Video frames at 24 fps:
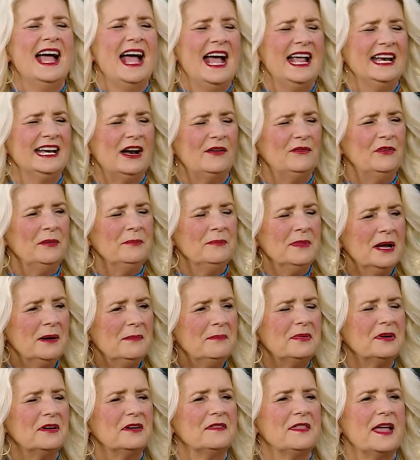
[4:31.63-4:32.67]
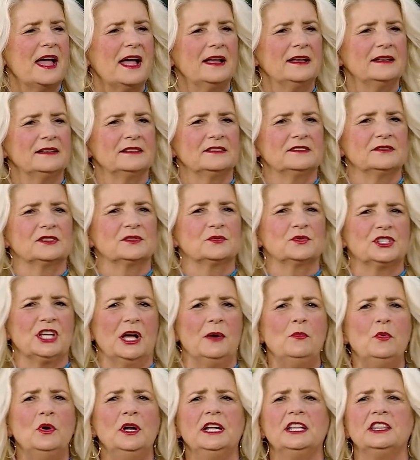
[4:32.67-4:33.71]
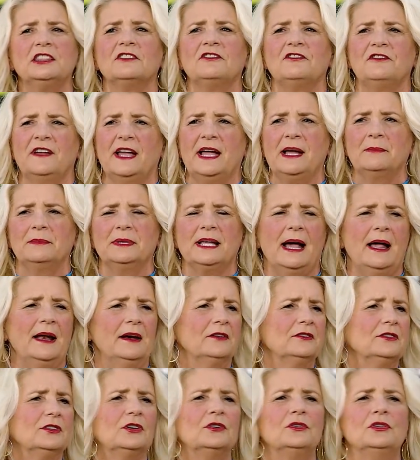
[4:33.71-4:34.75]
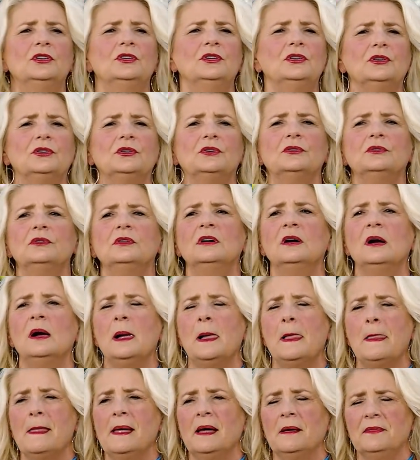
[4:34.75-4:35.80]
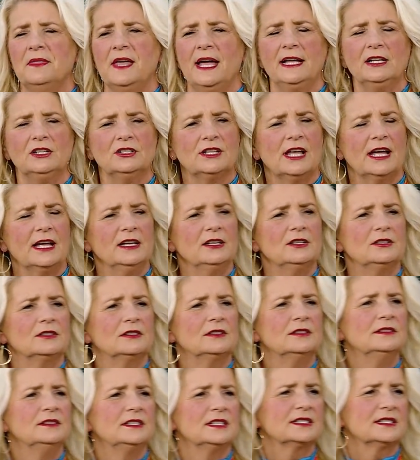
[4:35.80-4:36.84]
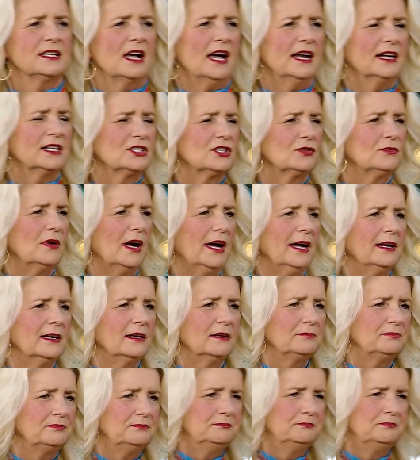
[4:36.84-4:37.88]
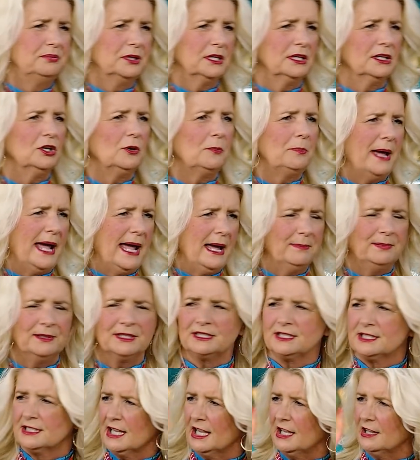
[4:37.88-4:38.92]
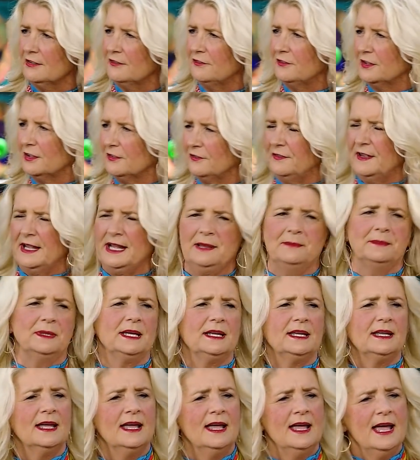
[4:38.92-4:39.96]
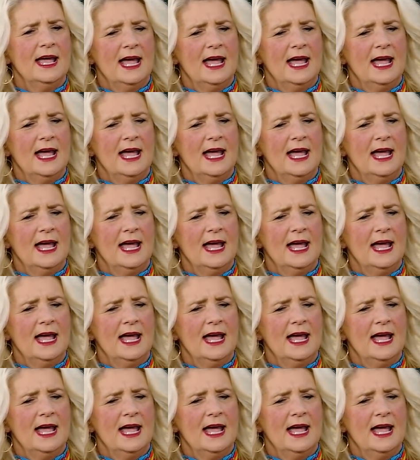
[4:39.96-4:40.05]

And I remember that someone in the family, I don't know who, they, they decided to write a, put a little pamphlet together for the family.